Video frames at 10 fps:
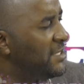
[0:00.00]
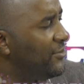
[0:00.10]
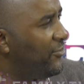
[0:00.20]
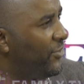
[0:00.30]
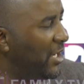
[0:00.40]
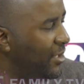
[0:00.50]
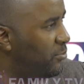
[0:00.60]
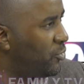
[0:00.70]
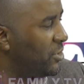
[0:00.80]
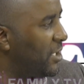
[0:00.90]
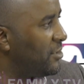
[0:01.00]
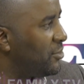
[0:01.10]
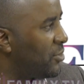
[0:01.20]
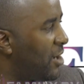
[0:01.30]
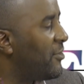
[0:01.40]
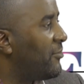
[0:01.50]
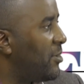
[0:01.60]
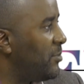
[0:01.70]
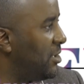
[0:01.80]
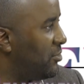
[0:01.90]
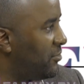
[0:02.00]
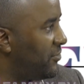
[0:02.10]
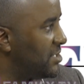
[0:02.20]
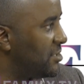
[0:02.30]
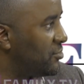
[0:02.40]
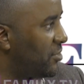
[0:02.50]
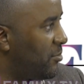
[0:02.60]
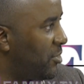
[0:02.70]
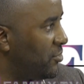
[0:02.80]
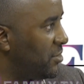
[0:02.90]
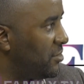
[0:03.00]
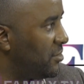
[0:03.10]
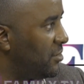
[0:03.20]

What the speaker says: is very important to have a family conversation about it.